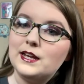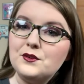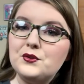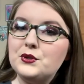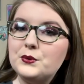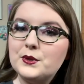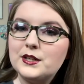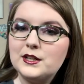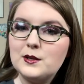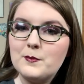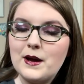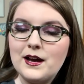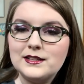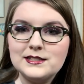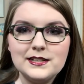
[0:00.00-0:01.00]
if you want to
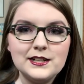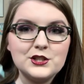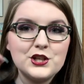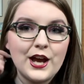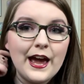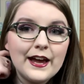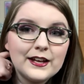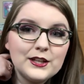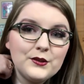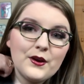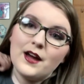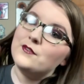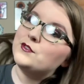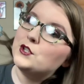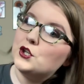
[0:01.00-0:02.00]
deposit a check, you
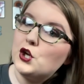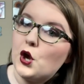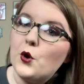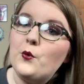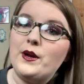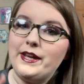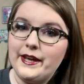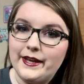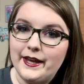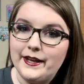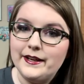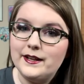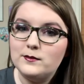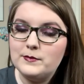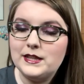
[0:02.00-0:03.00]
have to go in
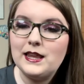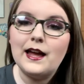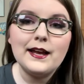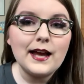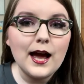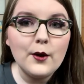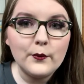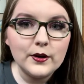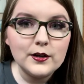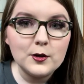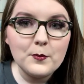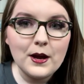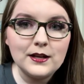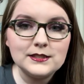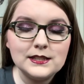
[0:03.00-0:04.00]
and be like, I want to
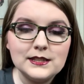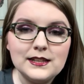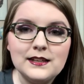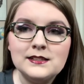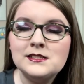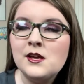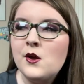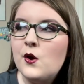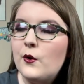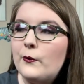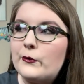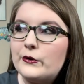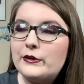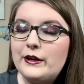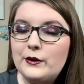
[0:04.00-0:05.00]
deposit this,
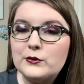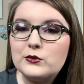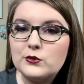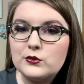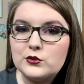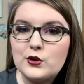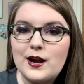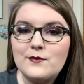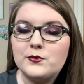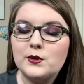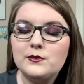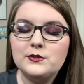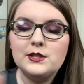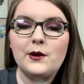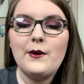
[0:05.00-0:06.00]
or go through the
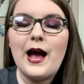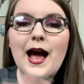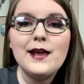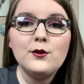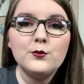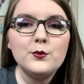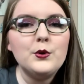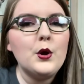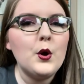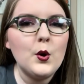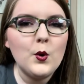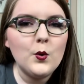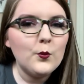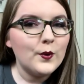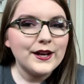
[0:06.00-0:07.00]
drive-thru. So I don't
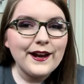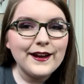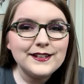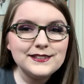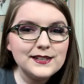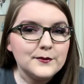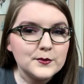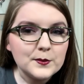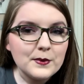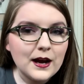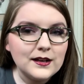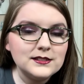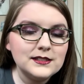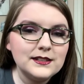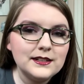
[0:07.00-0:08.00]
know what ATM
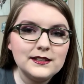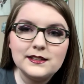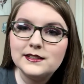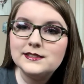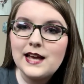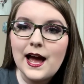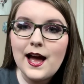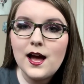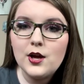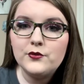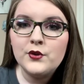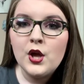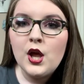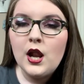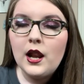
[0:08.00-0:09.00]
deposit is. I
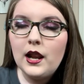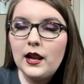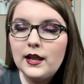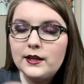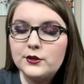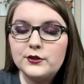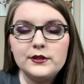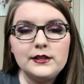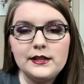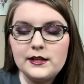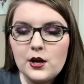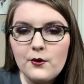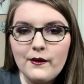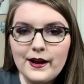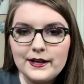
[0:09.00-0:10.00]
have literally
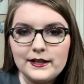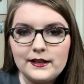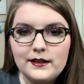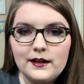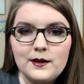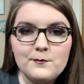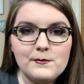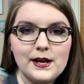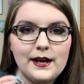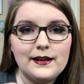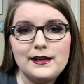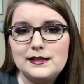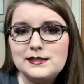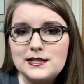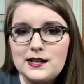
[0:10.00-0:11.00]
no idea, but I
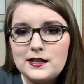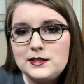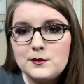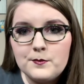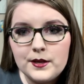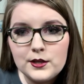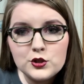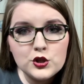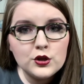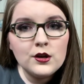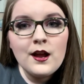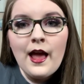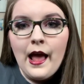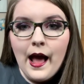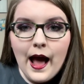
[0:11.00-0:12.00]
guess it takes a picture.
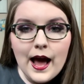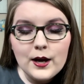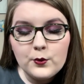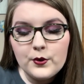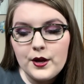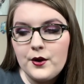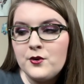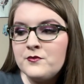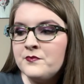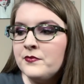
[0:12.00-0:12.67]
I don't know.